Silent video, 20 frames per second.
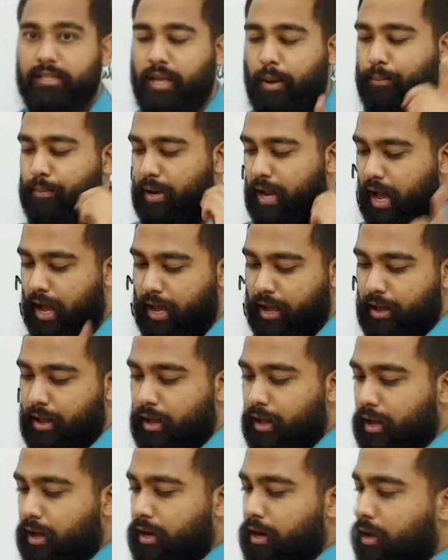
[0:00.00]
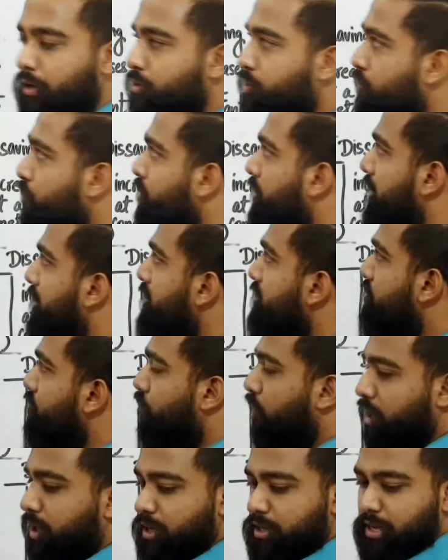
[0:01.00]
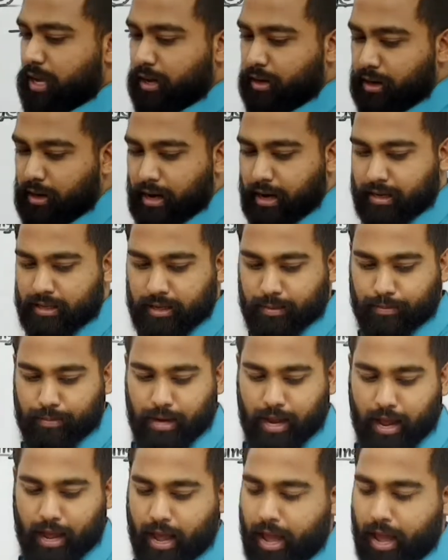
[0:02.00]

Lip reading: supply. Now students, what is aggregate supply?